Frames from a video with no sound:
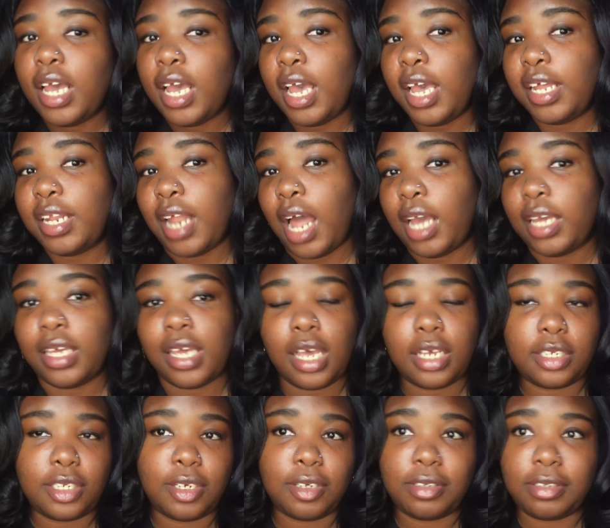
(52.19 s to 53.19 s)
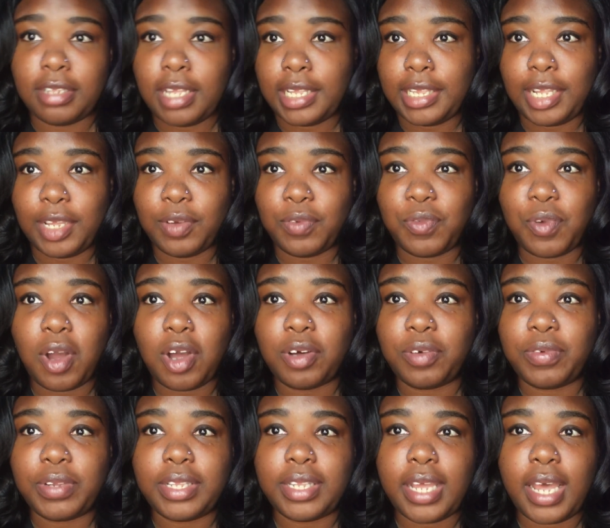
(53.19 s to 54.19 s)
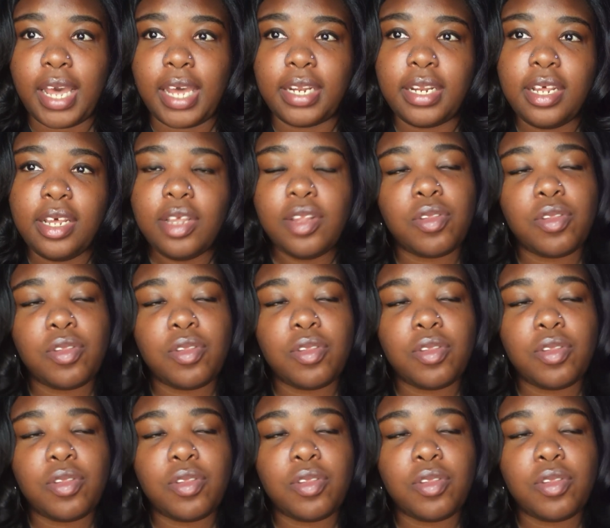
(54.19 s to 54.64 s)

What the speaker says: and I guess there's nothing wrong with that.